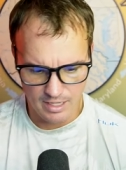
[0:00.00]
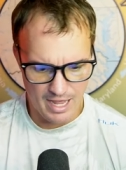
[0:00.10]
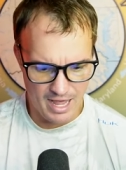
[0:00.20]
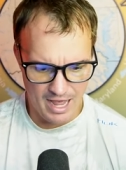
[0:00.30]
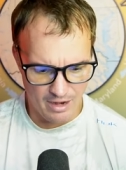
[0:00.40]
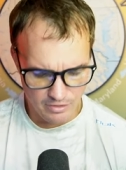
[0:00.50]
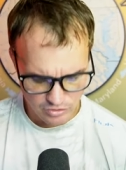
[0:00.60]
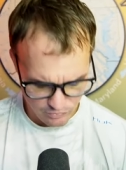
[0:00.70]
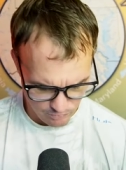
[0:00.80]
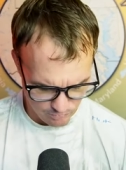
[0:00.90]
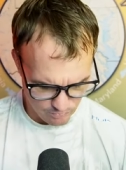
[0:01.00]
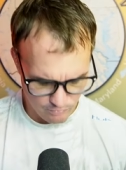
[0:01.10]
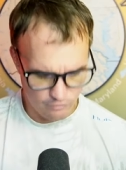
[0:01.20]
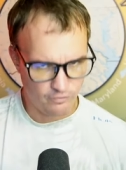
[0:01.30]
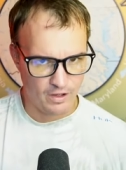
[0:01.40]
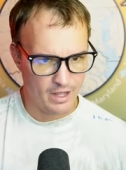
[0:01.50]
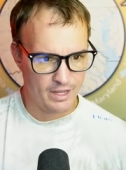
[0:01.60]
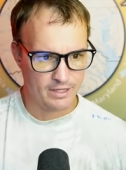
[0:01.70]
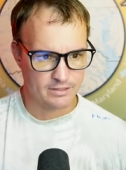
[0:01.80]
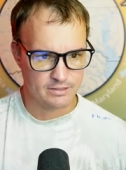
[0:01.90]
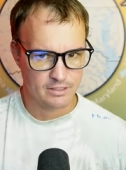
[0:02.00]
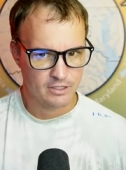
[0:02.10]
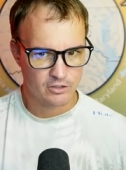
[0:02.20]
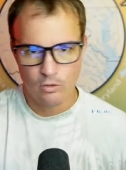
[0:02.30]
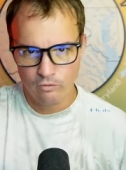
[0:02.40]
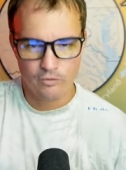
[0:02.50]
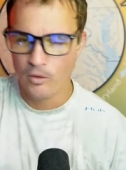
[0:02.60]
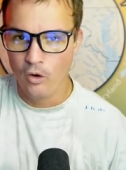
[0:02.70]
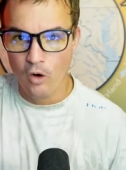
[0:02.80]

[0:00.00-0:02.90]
H how did you find going from a,